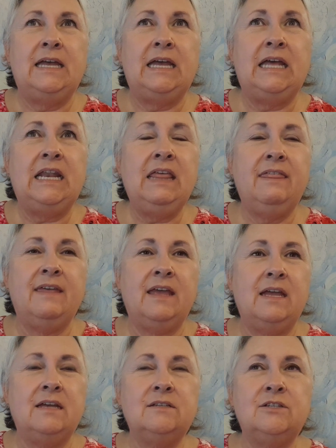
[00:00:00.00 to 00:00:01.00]

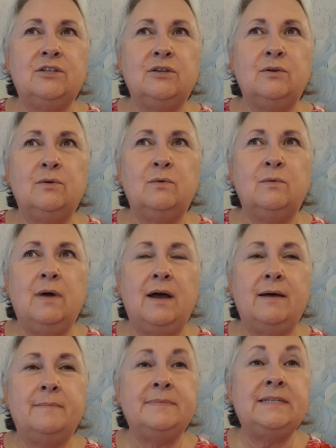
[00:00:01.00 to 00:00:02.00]
anything to
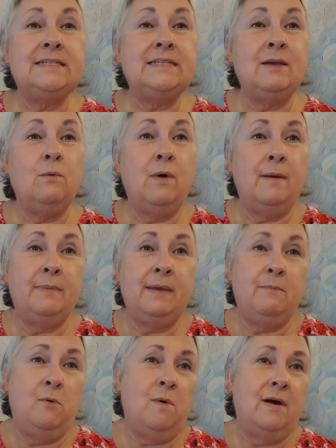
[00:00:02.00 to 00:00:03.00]
see what
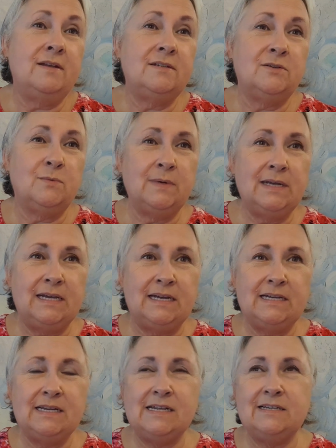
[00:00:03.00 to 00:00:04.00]
people wanted to
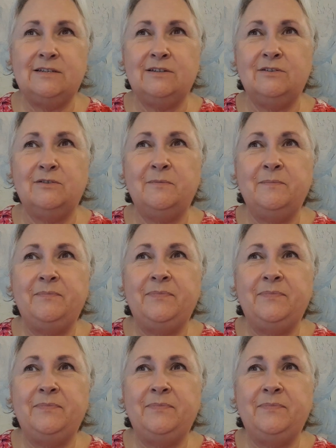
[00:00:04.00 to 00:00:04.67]
read and to